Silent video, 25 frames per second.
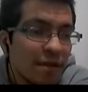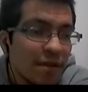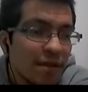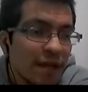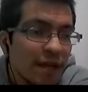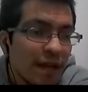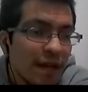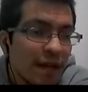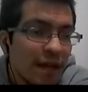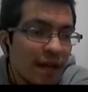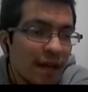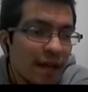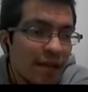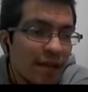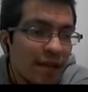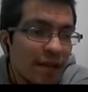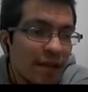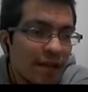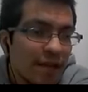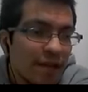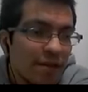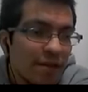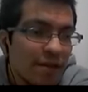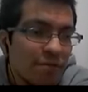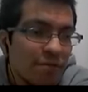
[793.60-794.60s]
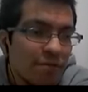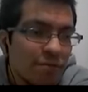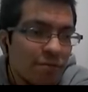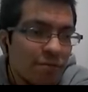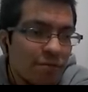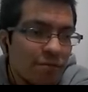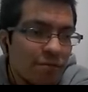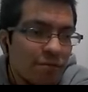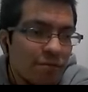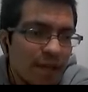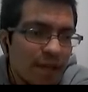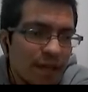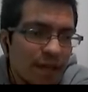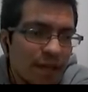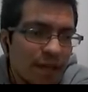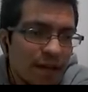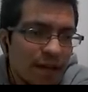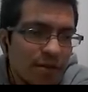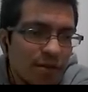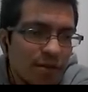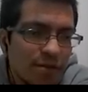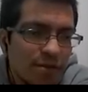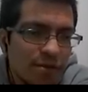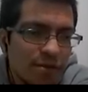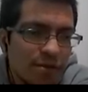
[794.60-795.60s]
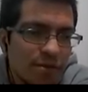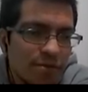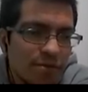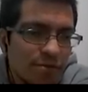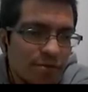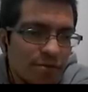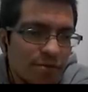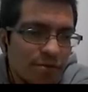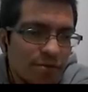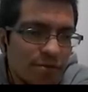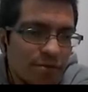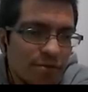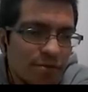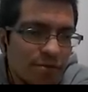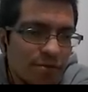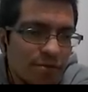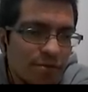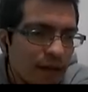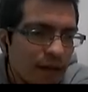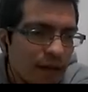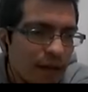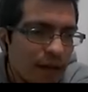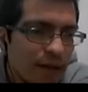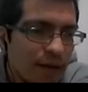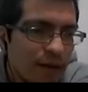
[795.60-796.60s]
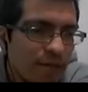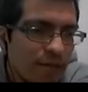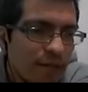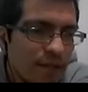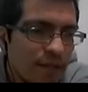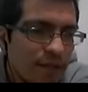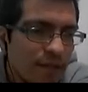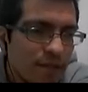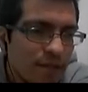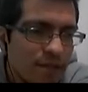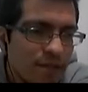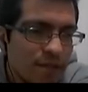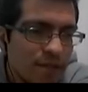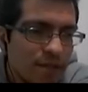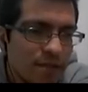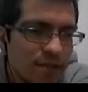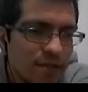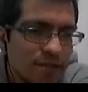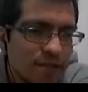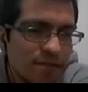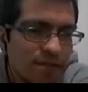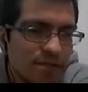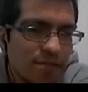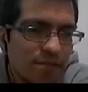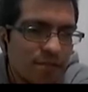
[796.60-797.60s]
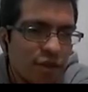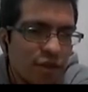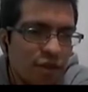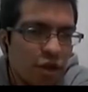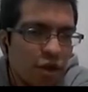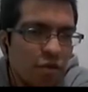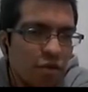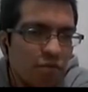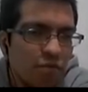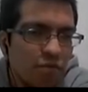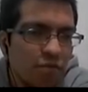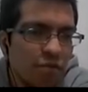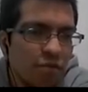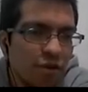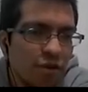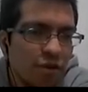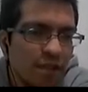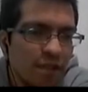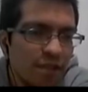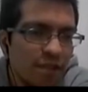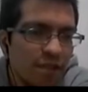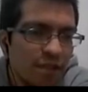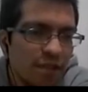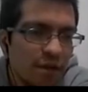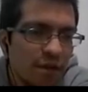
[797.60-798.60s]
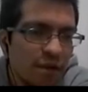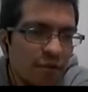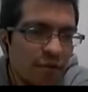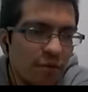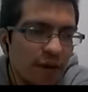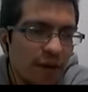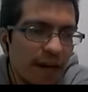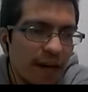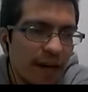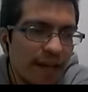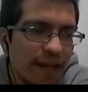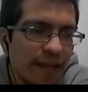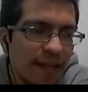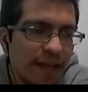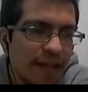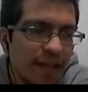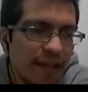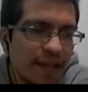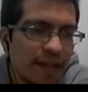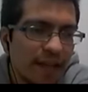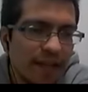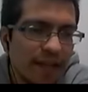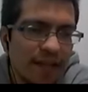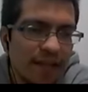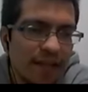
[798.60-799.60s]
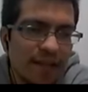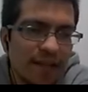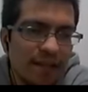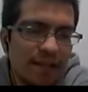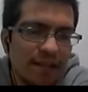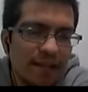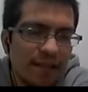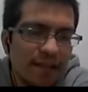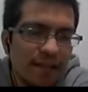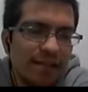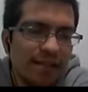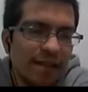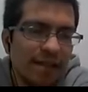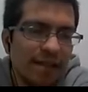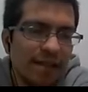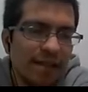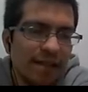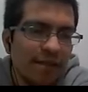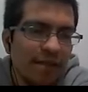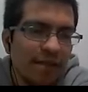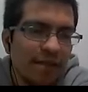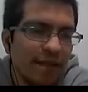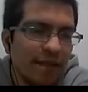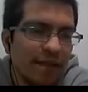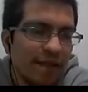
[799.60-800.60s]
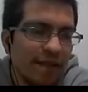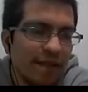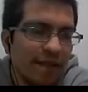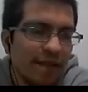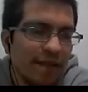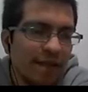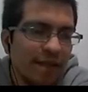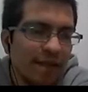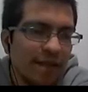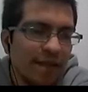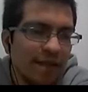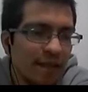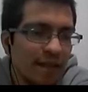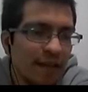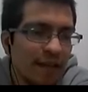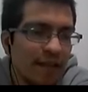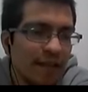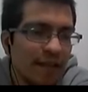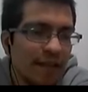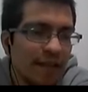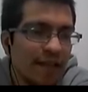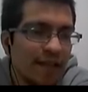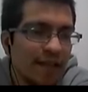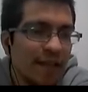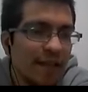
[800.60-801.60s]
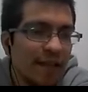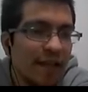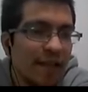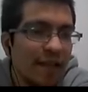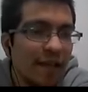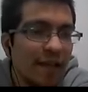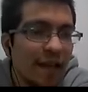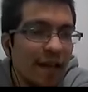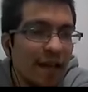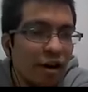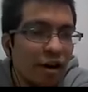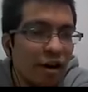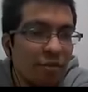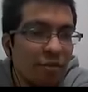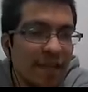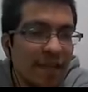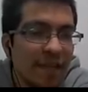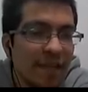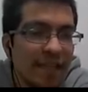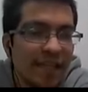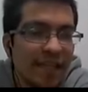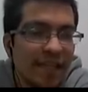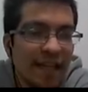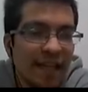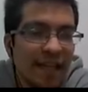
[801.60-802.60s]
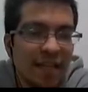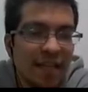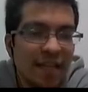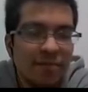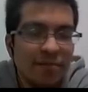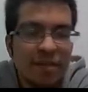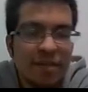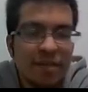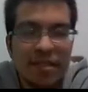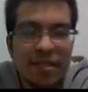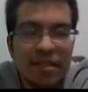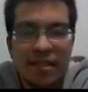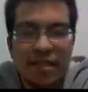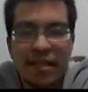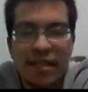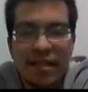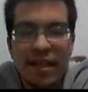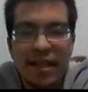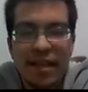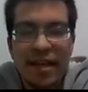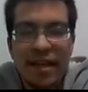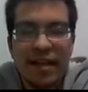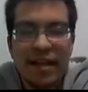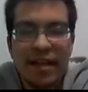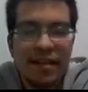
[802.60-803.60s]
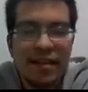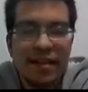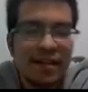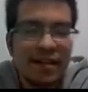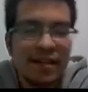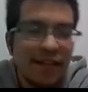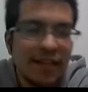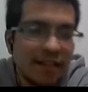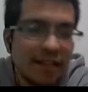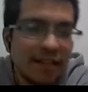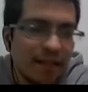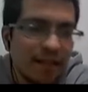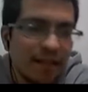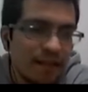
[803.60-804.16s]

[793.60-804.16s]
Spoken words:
And now we are going to look how these known bodies look like in our database, like how many times they are detected.